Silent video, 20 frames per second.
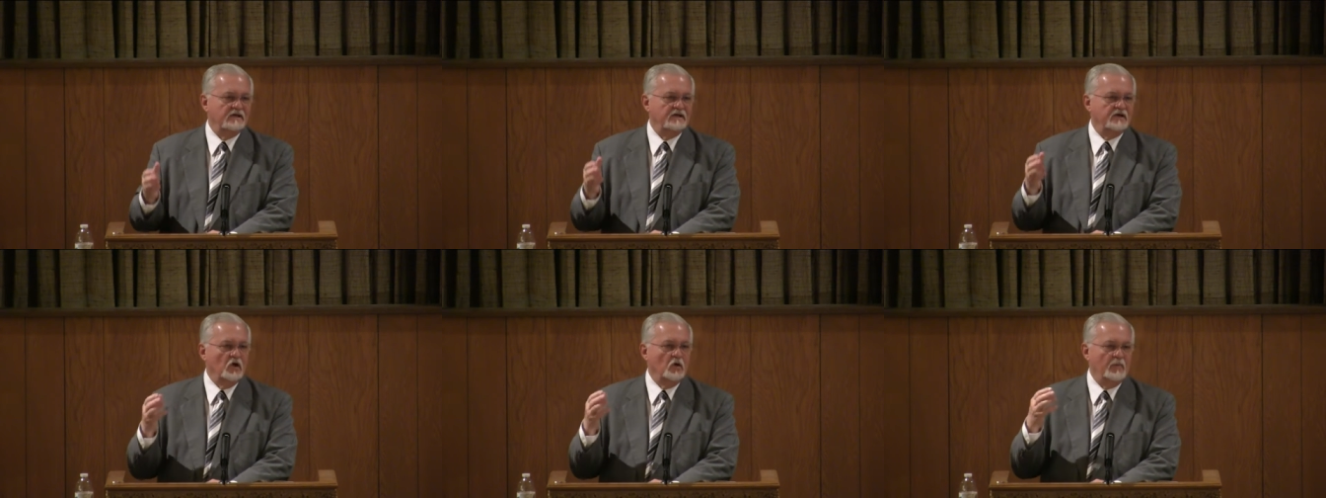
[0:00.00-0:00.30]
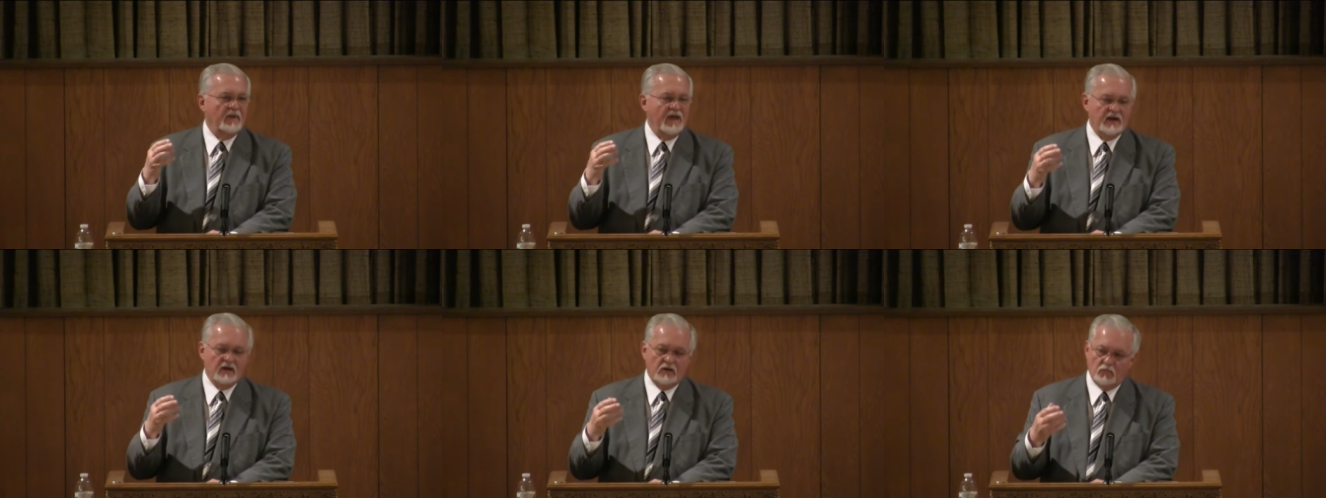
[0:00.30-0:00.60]
no
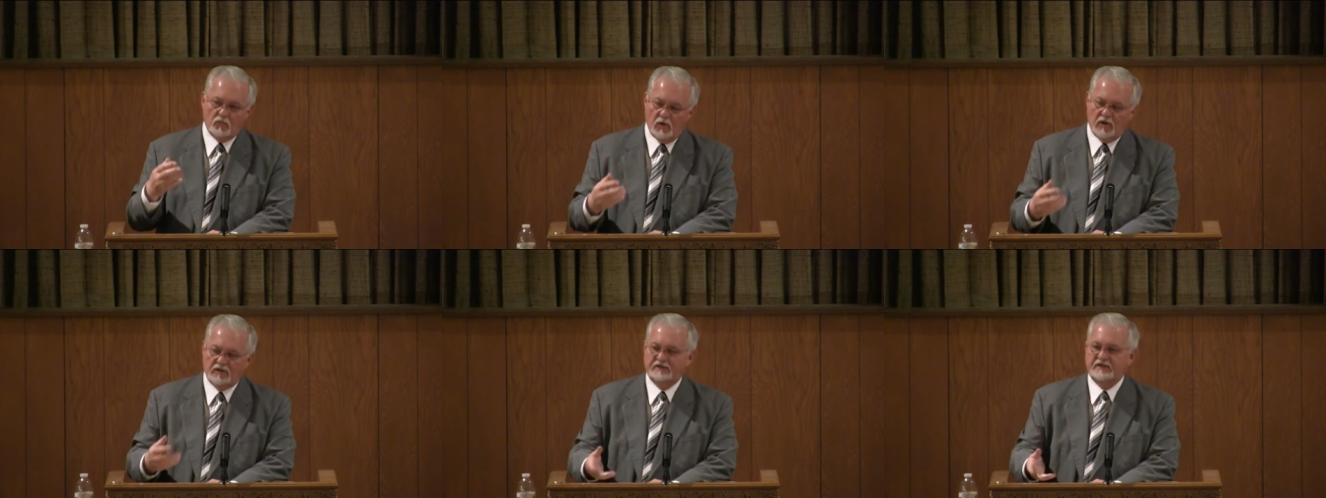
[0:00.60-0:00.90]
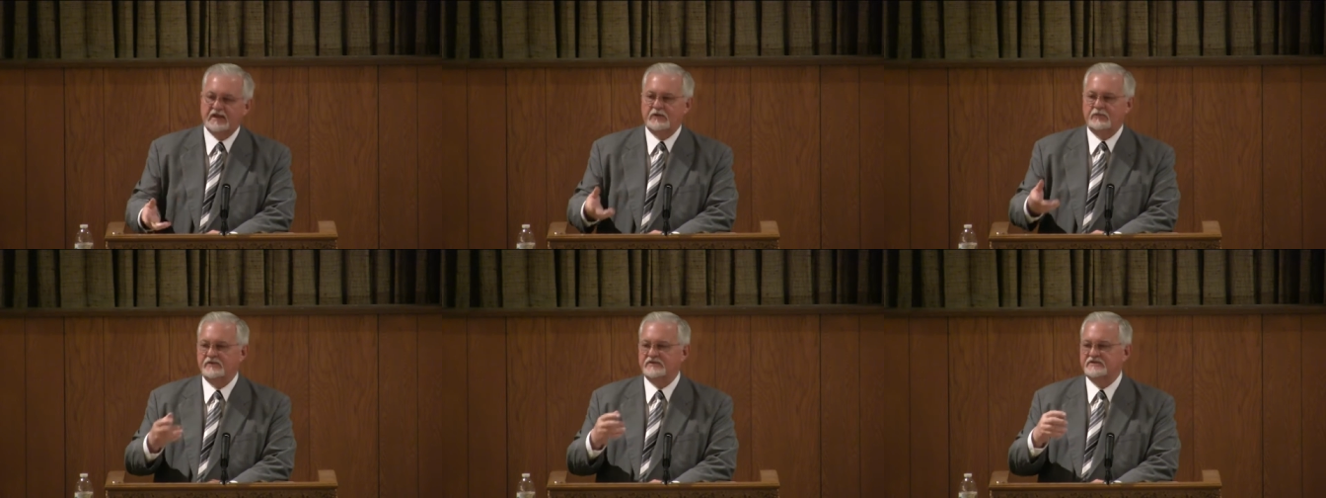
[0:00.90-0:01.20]
matter what
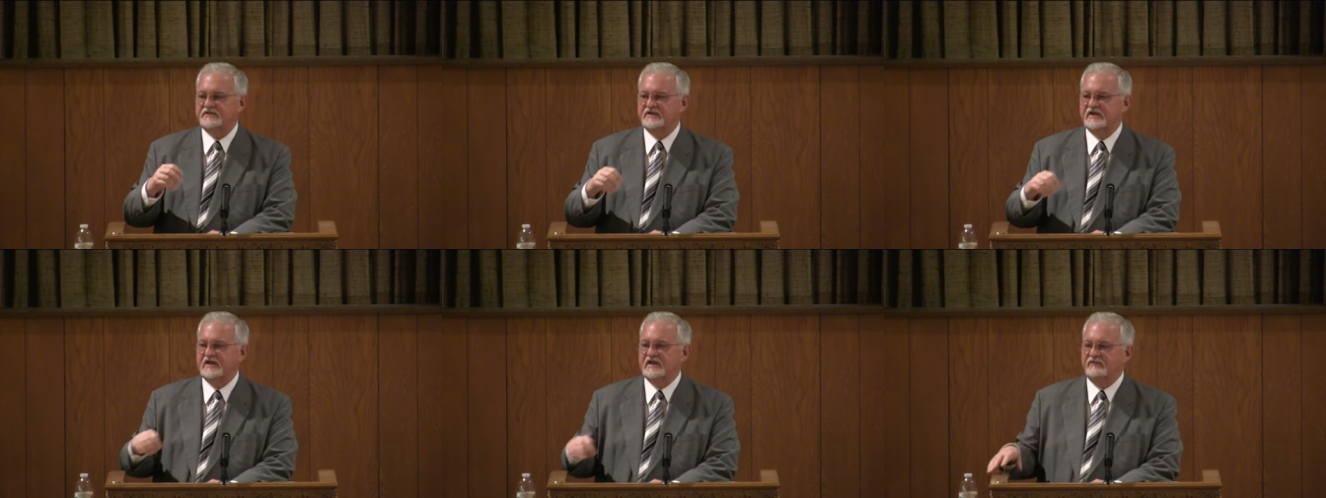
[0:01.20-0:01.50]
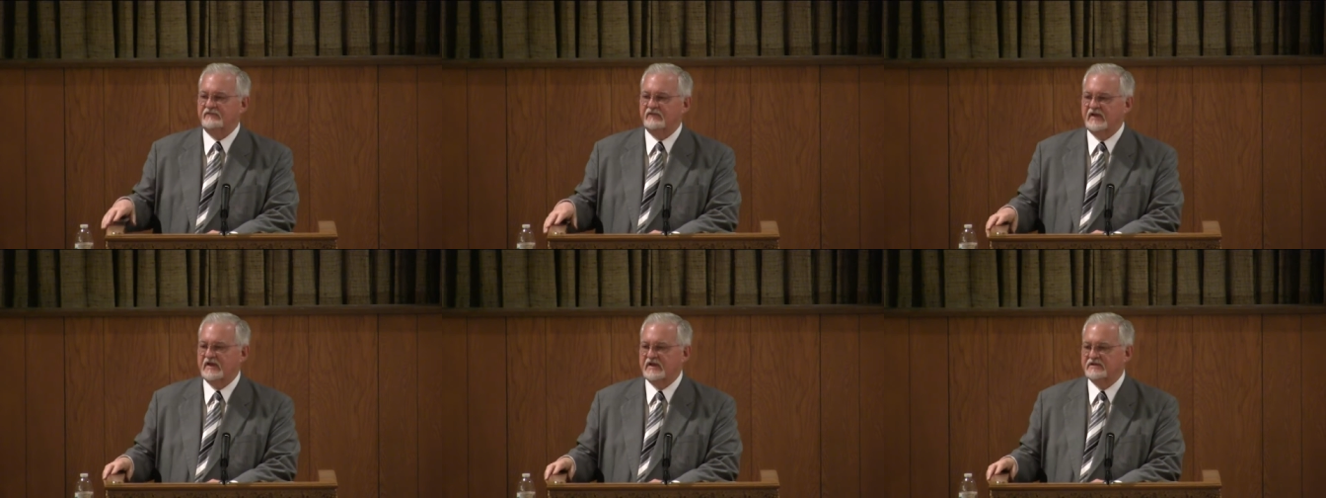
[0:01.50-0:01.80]
they
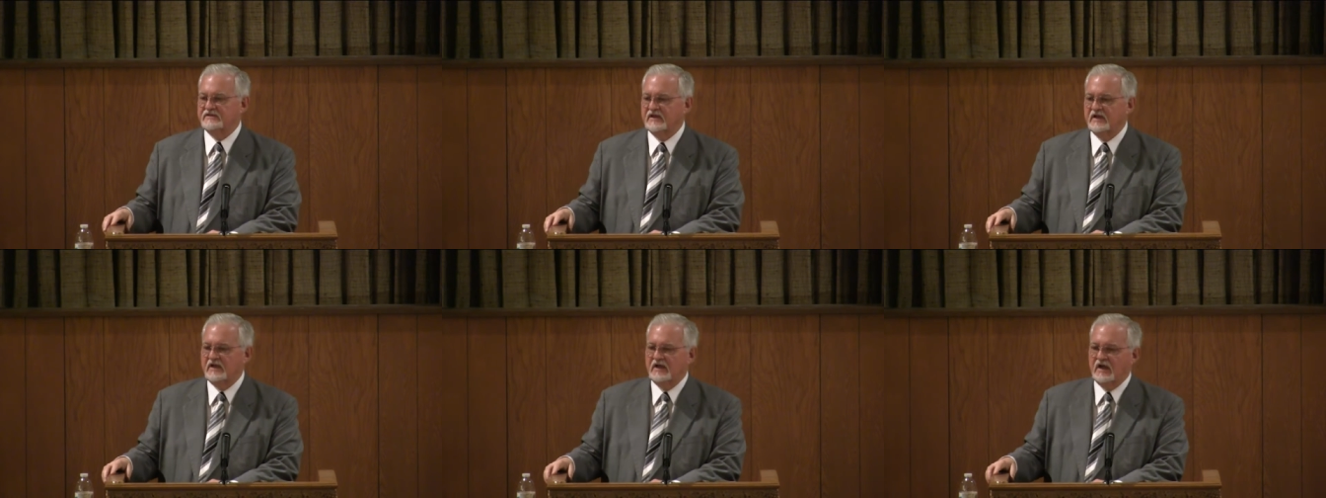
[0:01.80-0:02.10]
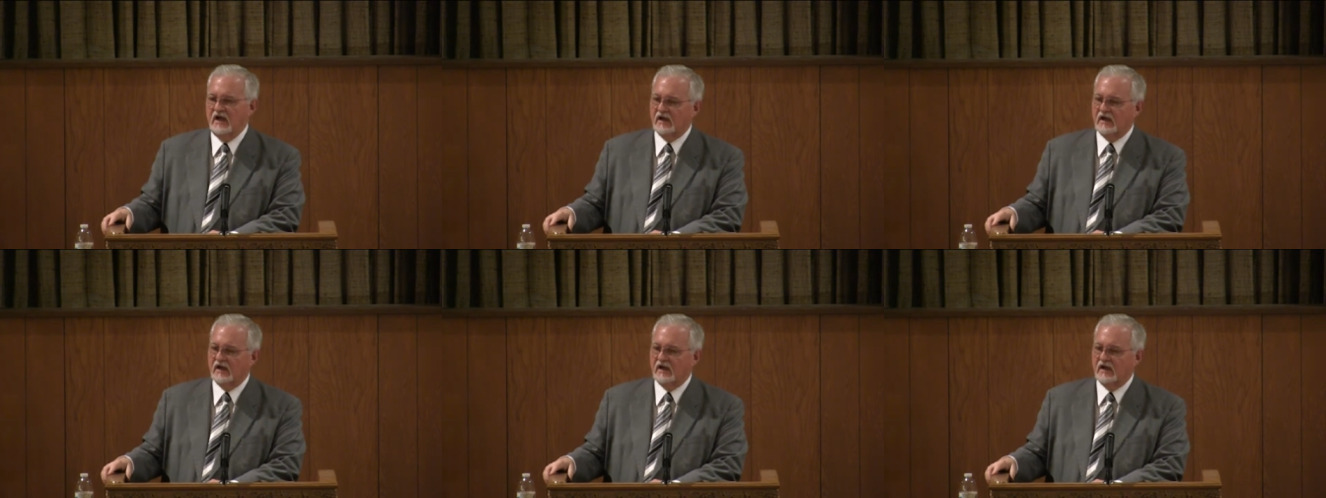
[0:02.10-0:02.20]
receive as